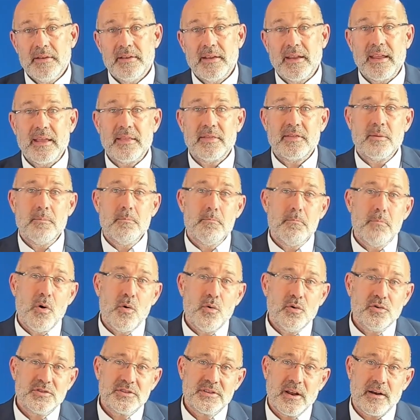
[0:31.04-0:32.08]
To get the
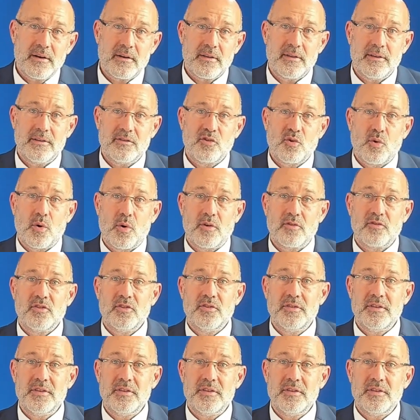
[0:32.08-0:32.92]
most out of this course,